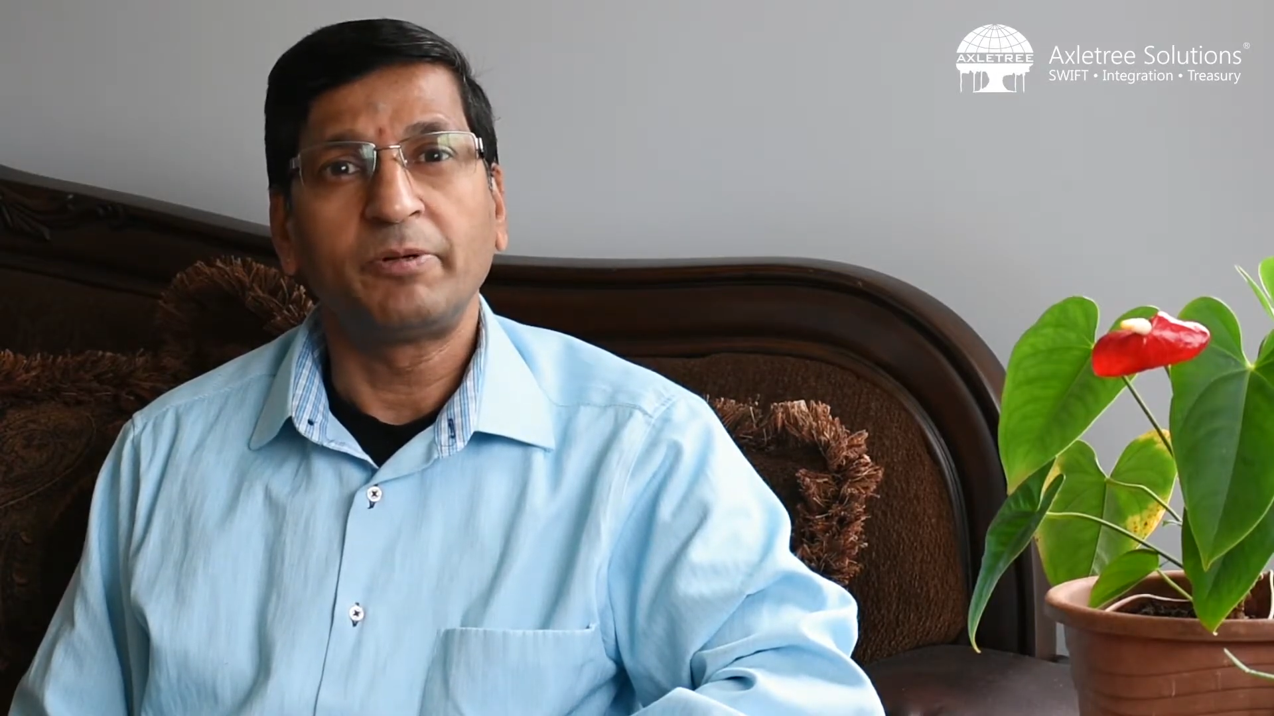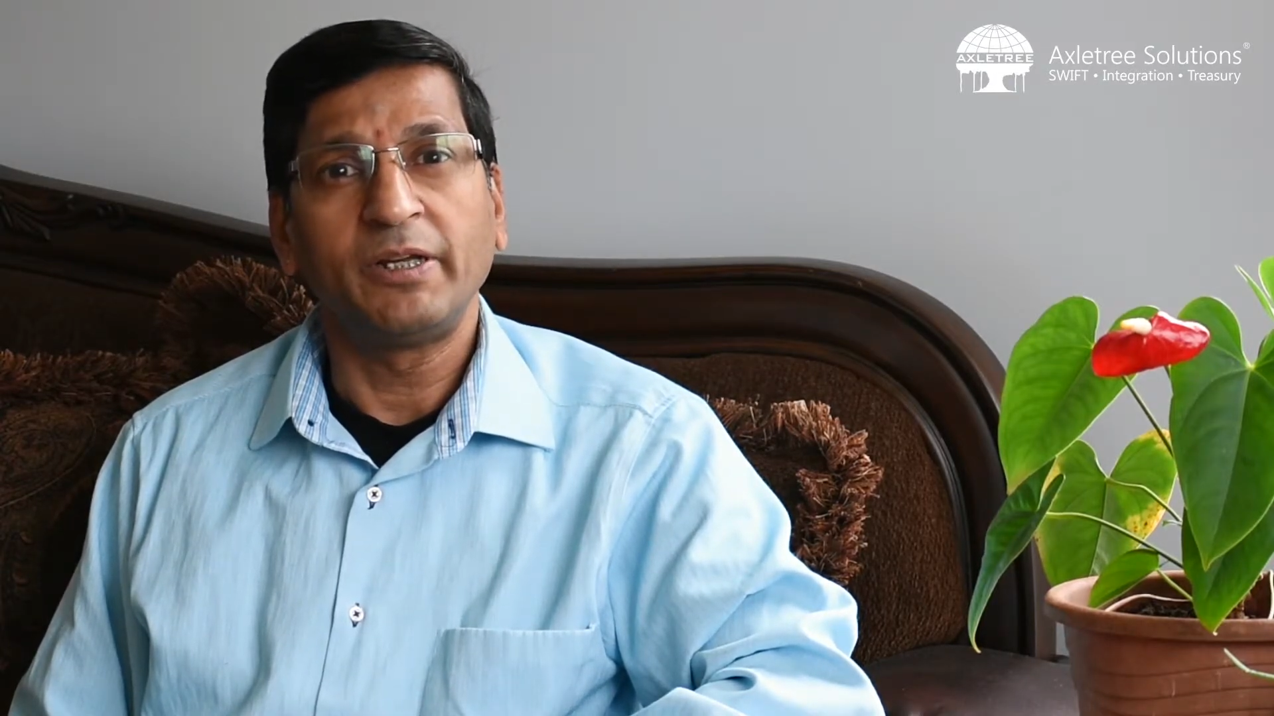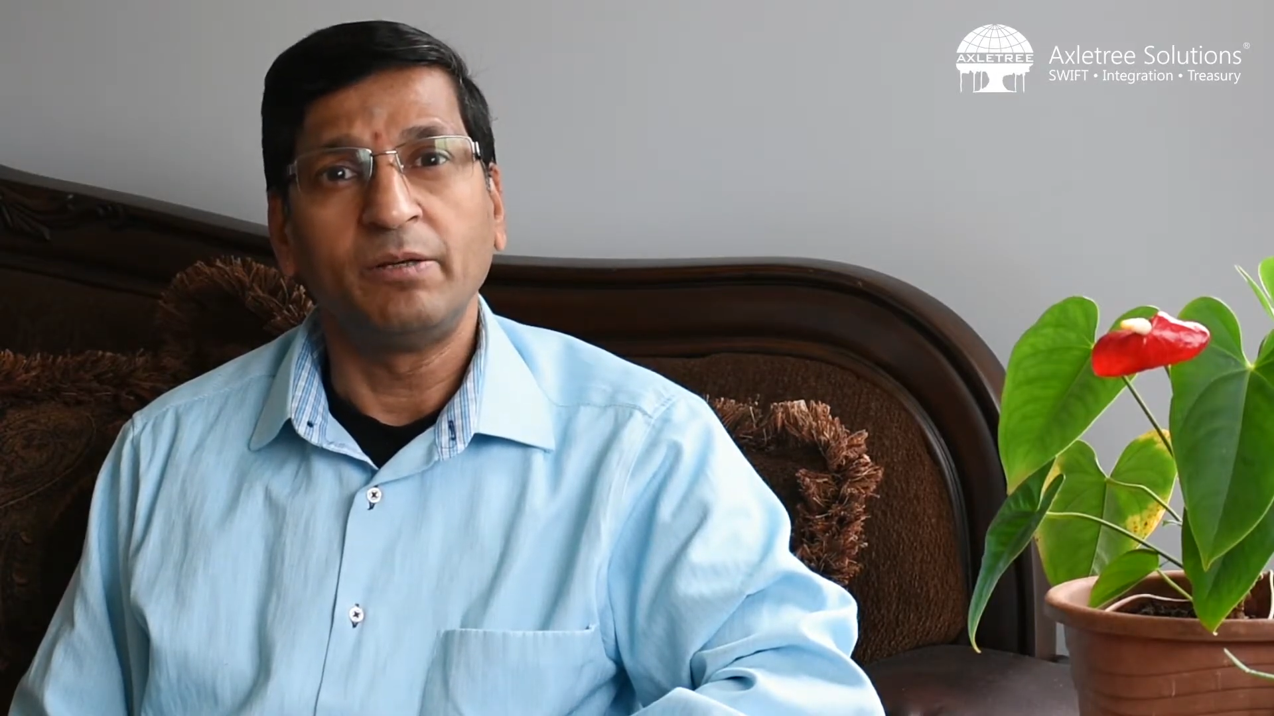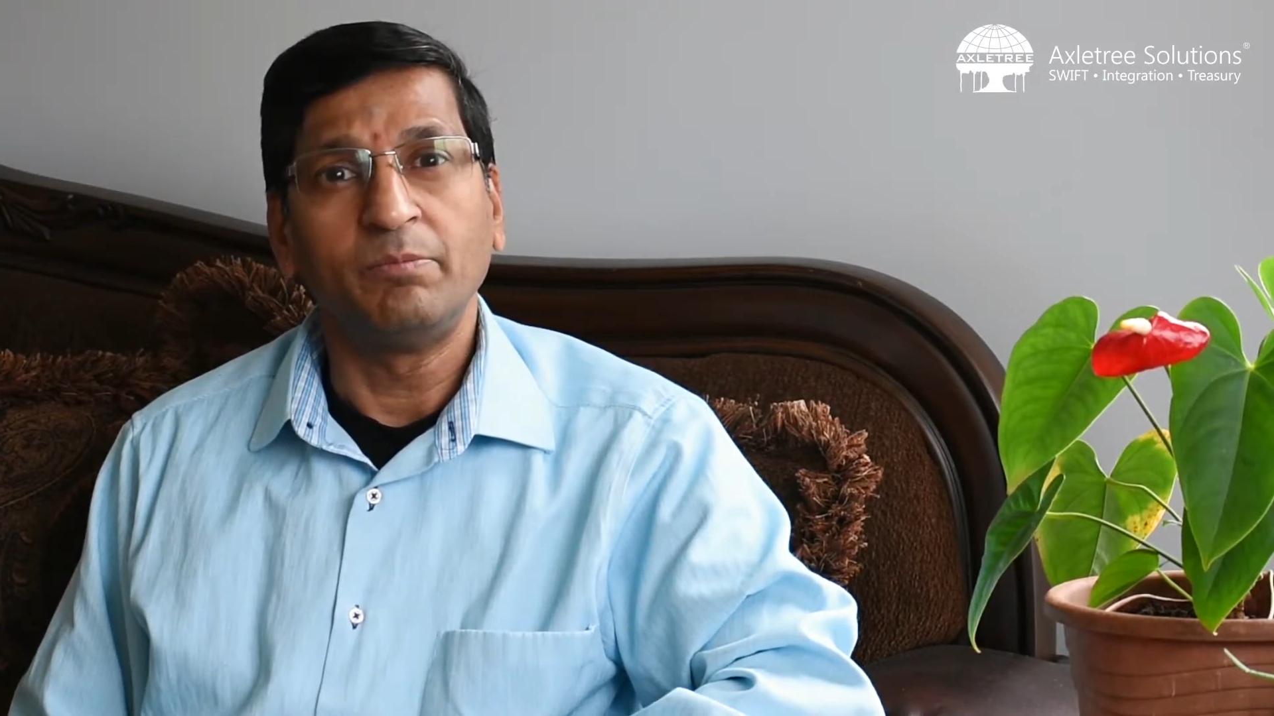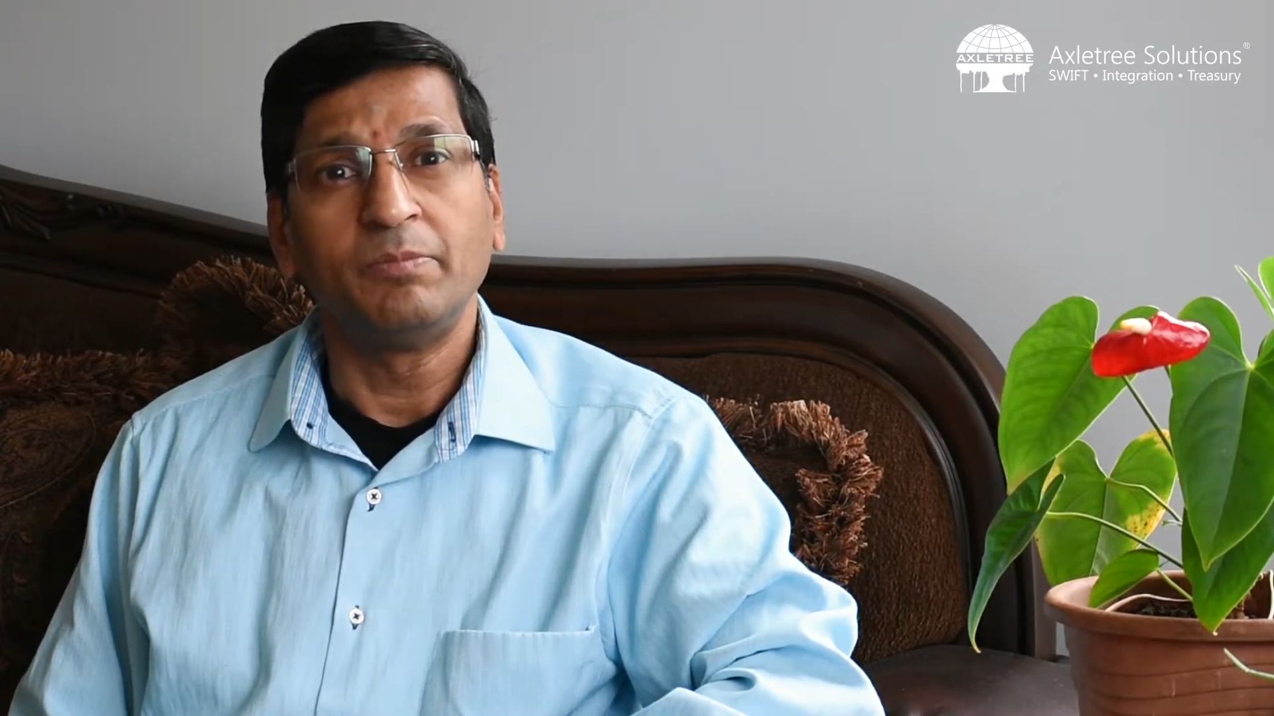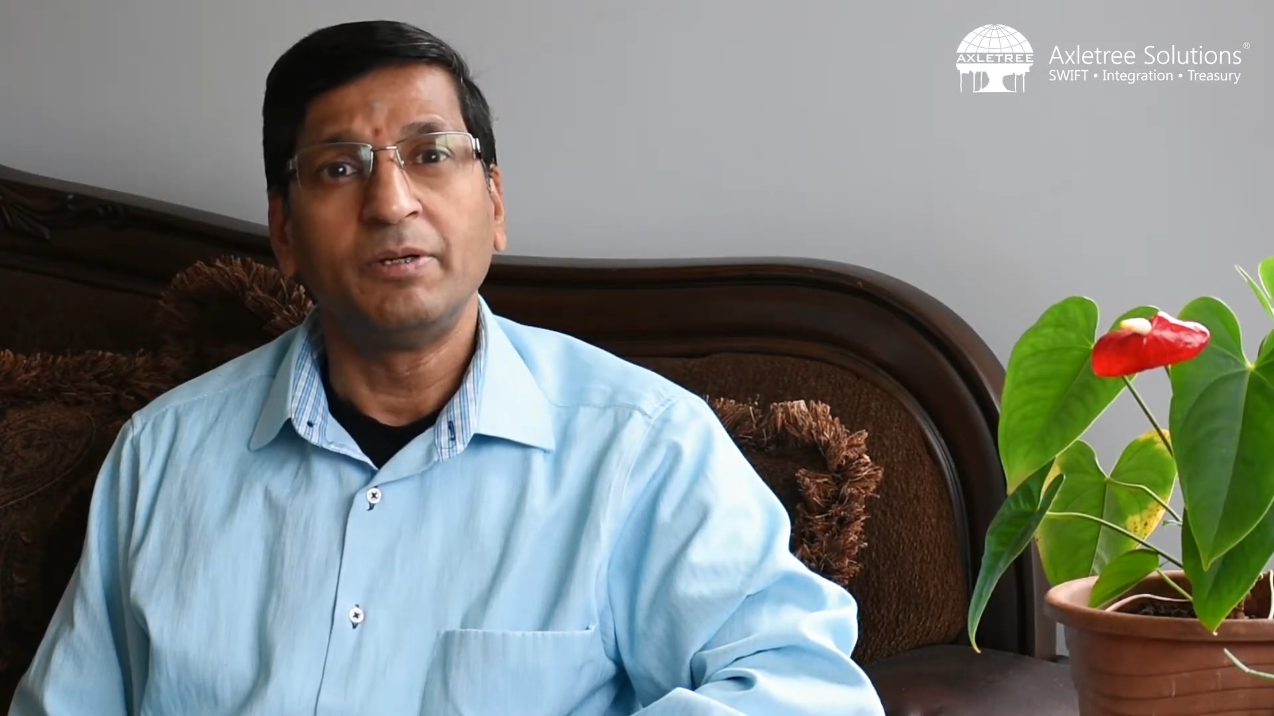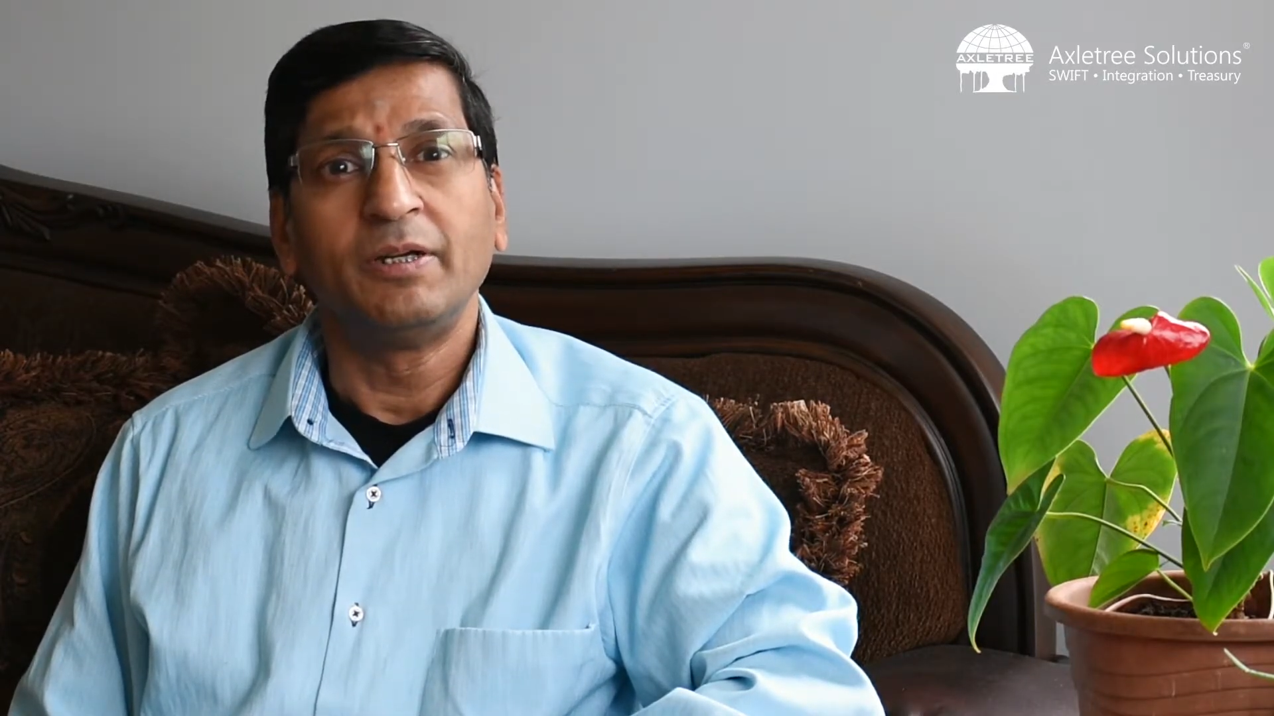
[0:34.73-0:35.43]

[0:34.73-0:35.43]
team